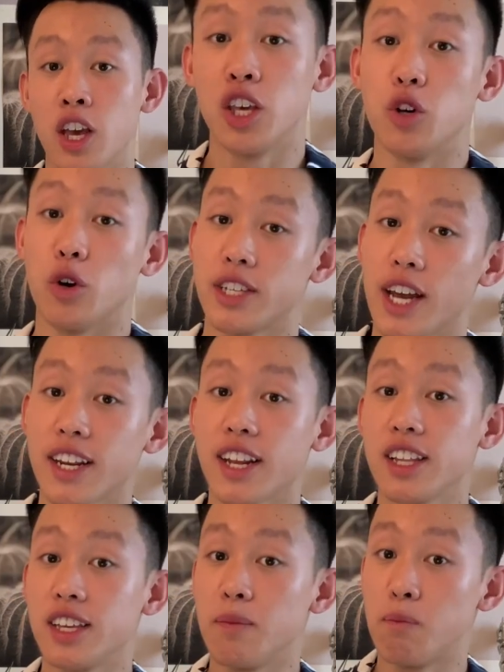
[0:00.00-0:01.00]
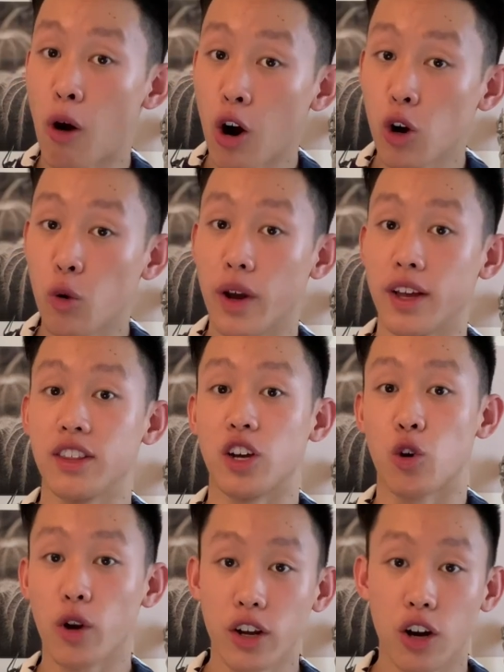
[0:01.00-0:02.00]
You are technically borrowing the
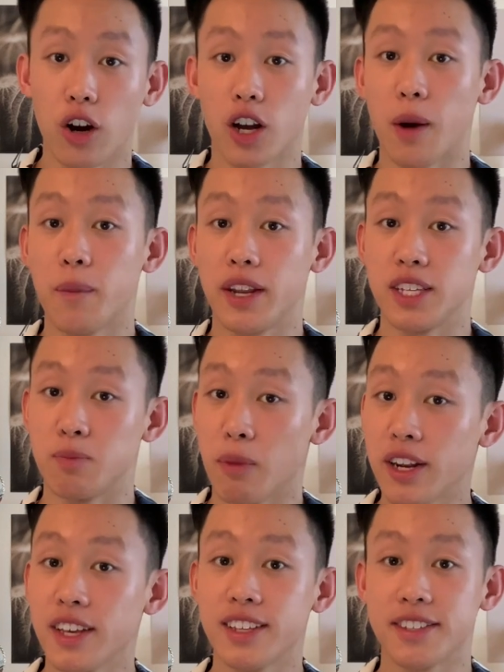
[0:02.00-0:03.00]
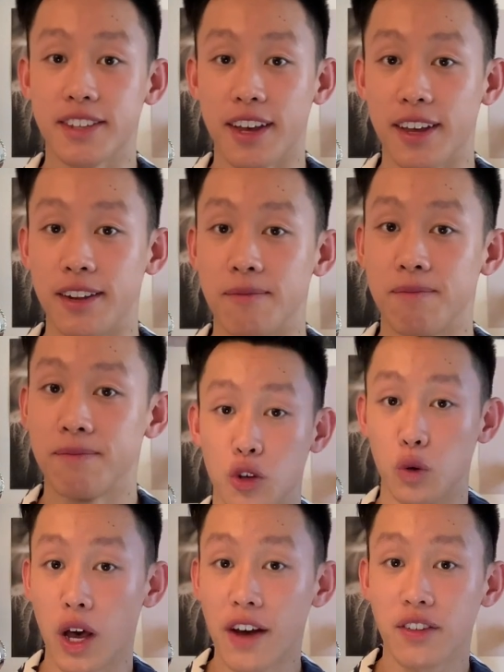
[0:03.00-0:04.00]
credit card company's money instead.
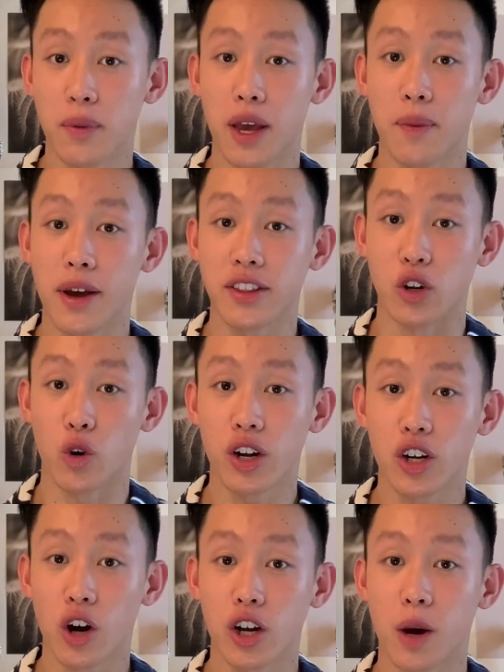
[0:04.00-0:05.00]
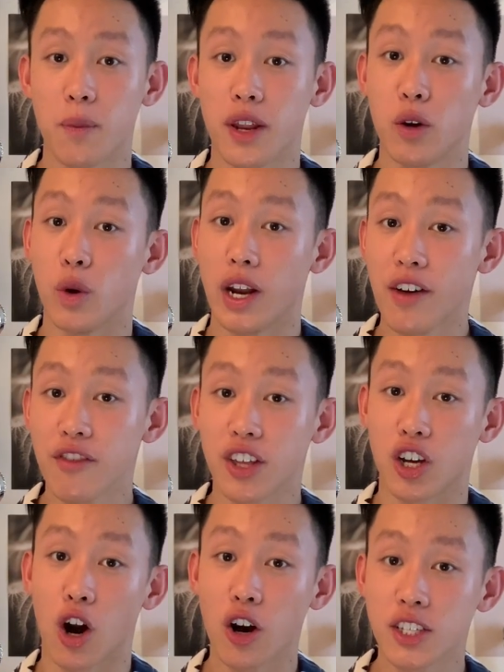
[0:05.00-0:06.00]
You'll have to pay back the credit card company whenever the
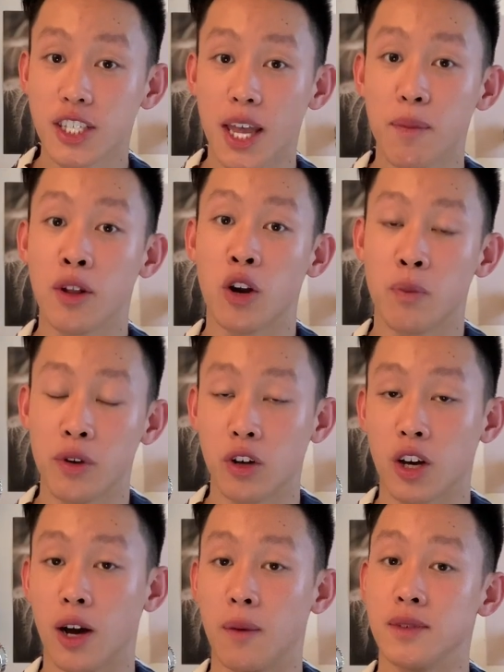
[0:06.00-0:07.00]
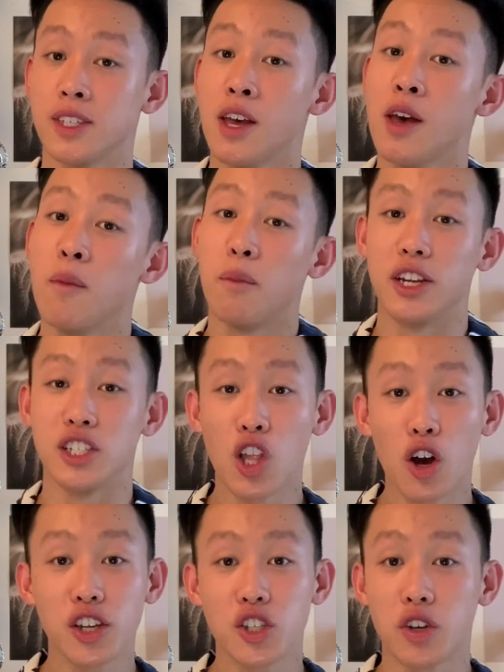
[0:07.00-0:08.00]
card statement or bill comes, but as
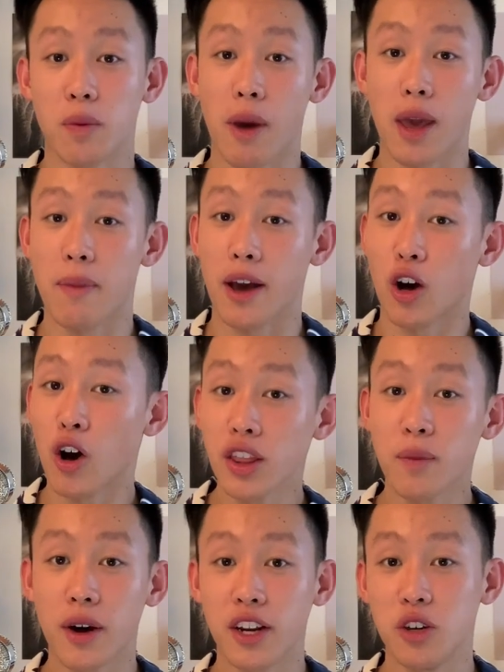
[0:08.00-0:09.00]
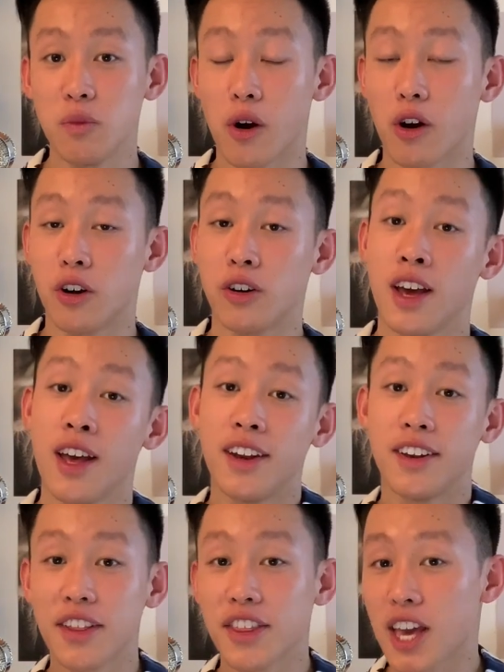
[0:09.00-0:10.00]
long as you can pay back all the money you borrowed,
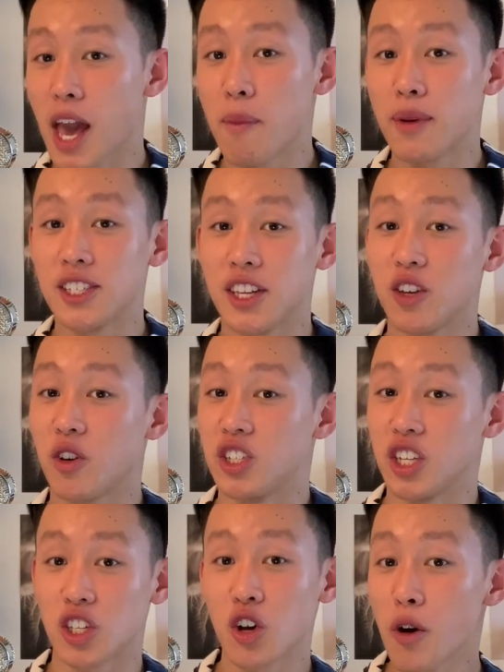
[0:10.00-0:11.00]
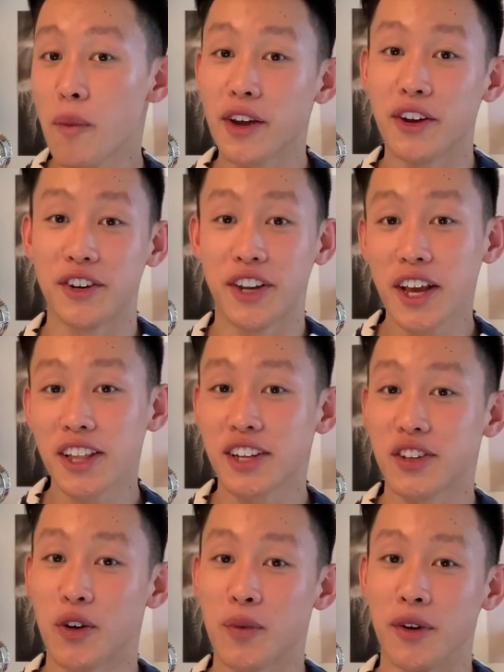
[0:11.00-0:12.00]
nothing happens and you can just go about your day like
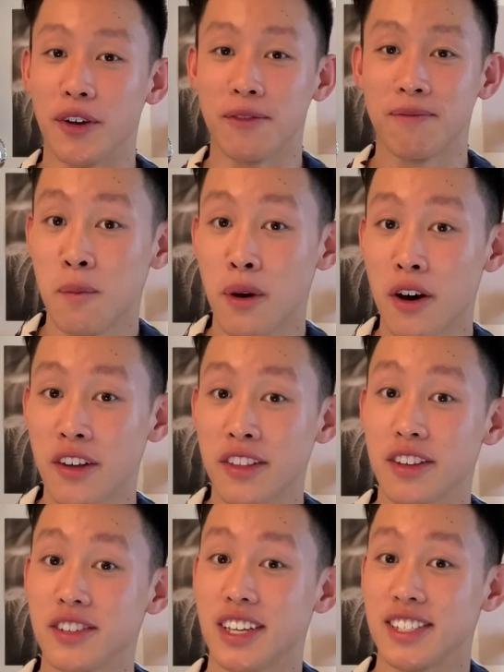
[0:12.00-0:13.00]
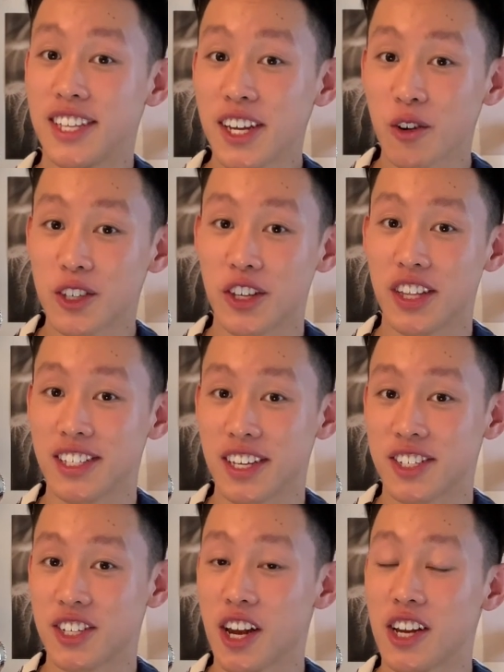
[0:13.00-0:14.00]
normal. But there's a secret to this
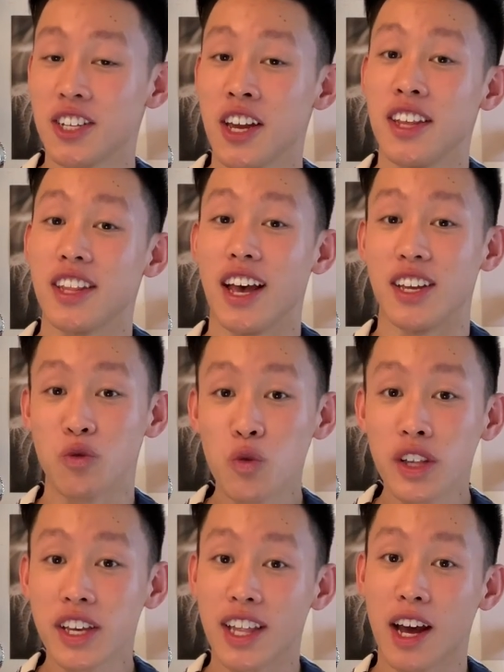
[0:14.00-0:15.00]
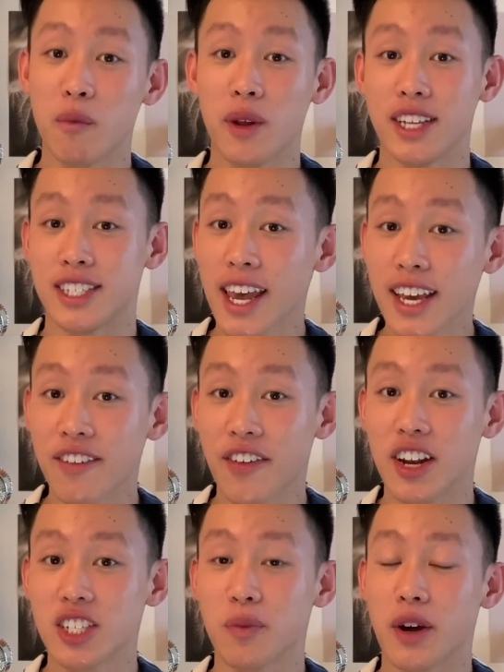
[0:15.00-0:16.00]
exchange that has really allowed me to take
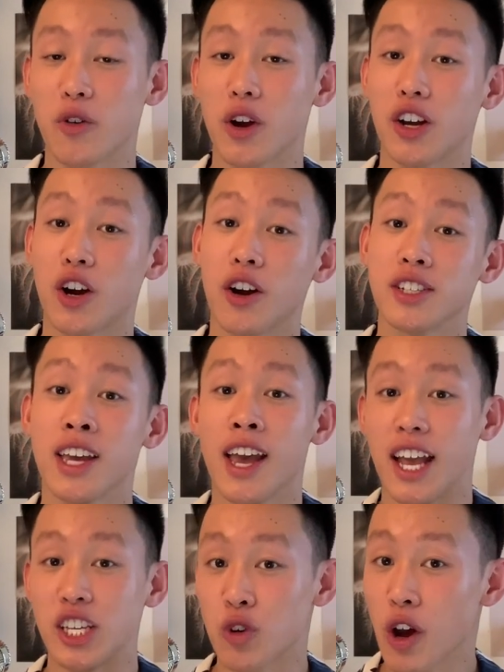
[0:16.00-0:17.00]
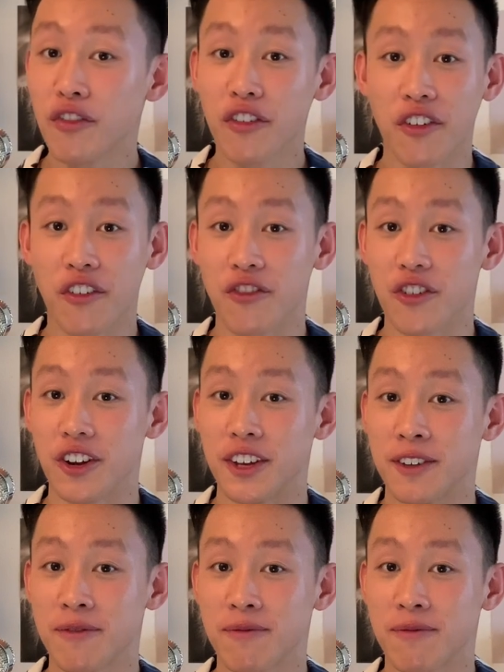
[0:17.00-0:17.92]
advantage of my credit cards and travel for free.